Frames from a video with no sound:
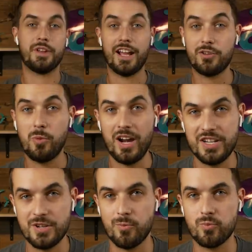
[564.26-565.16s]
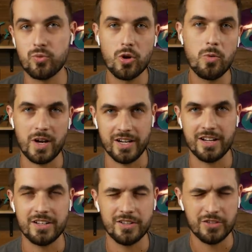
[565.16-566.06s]
The next way to
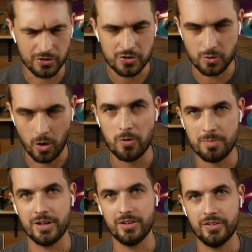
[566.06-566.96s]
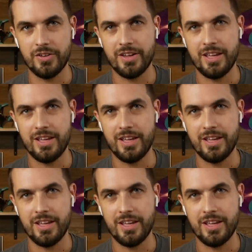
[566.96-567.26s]
ruin your drone build